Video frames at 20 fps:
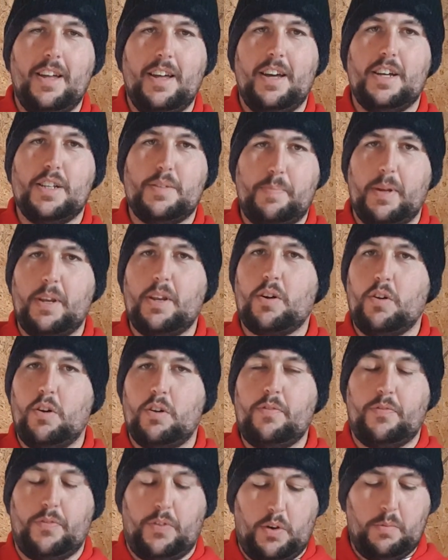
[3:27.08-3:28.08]
it's been a
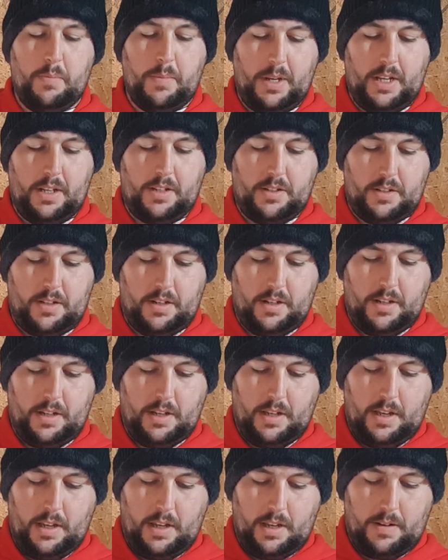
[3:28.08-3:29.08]
good few minutes,
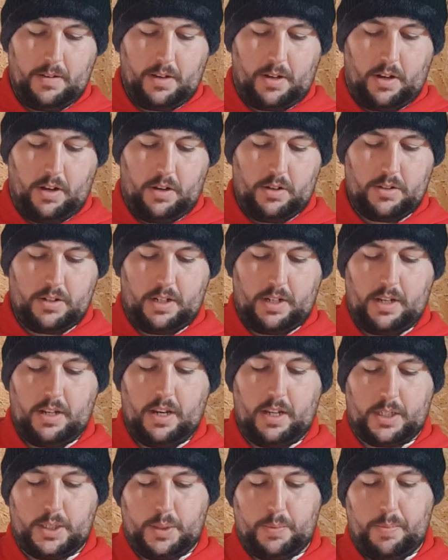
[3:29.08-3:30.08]
because I
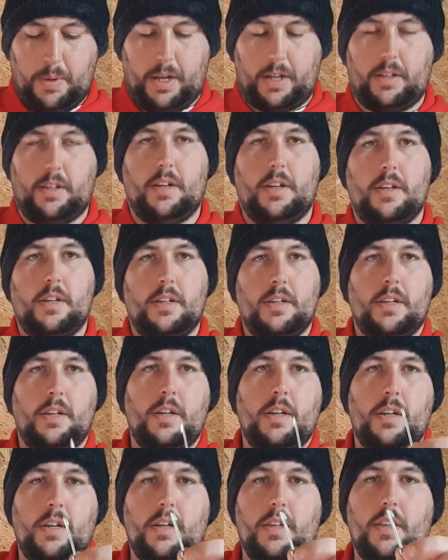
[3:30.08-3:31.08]
didn't expect
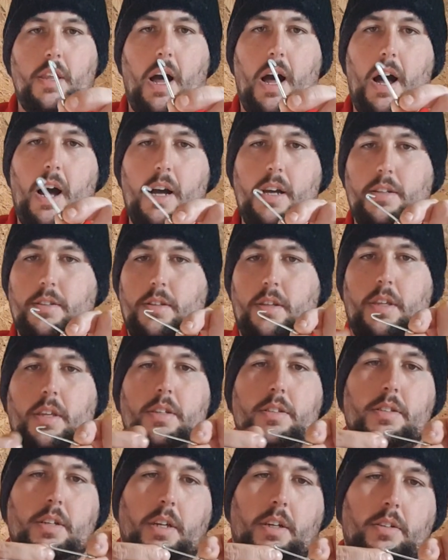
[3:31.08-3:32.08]
the eyes of
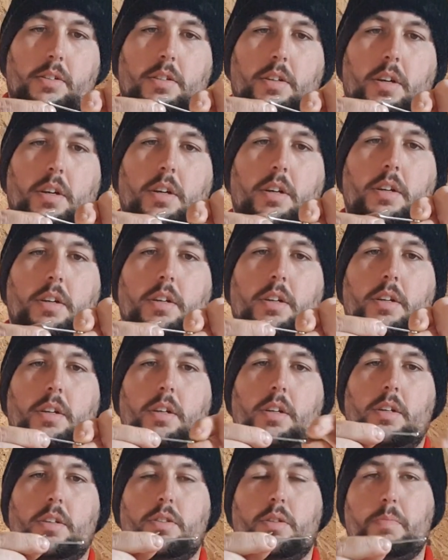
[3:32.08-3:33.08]
these things
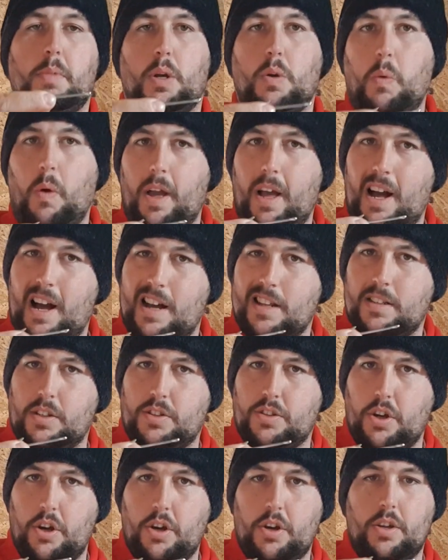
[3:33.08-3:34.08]
to be quite hard
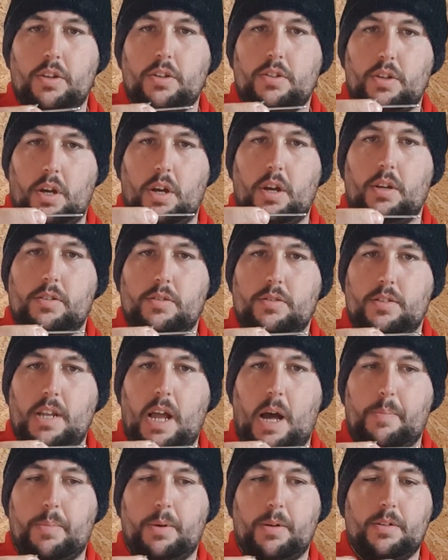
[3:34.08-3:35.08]
to
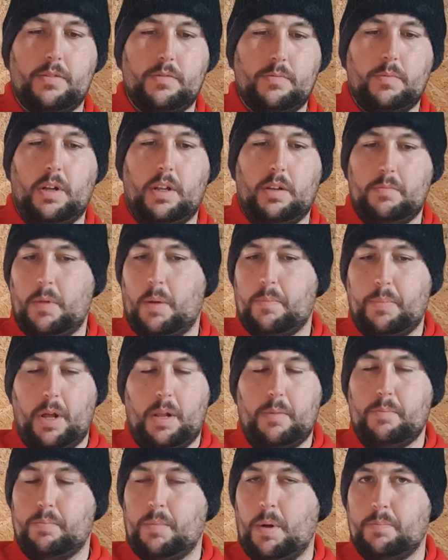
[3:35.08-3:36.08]
snap. Well,
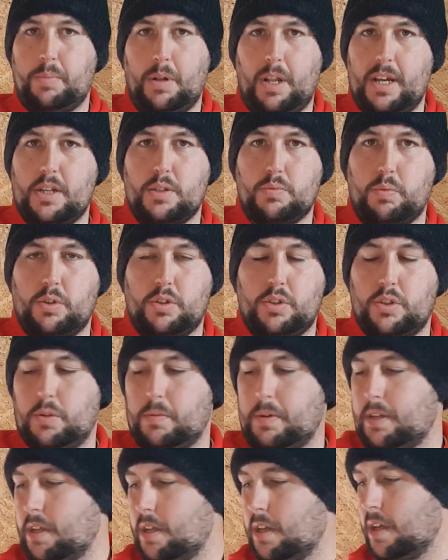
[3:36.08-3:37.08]
my pliers wouldn't do
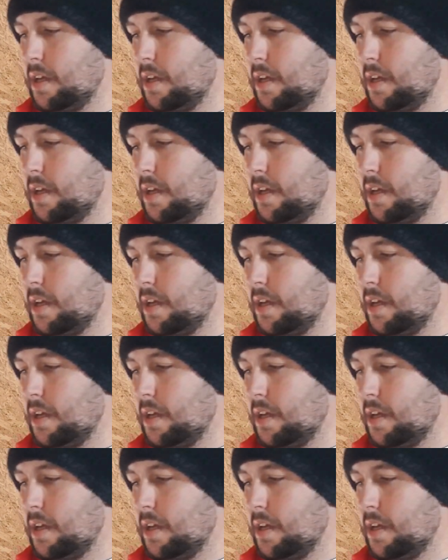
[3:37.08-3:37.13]
it.